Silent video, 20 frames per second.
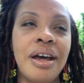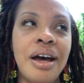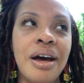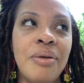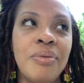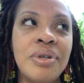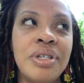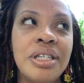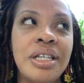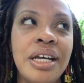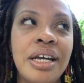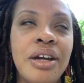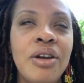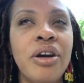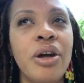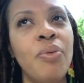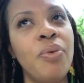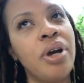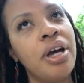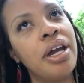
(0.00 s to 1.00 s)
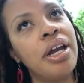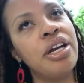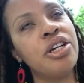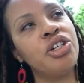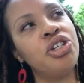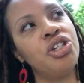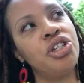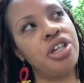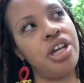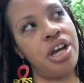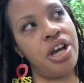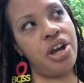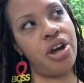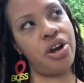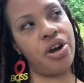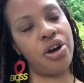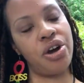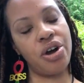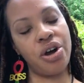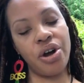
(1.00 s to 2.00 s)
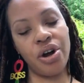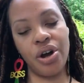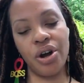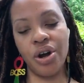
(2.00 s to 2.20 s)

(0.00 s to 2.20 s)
was thinking, okay, what can I share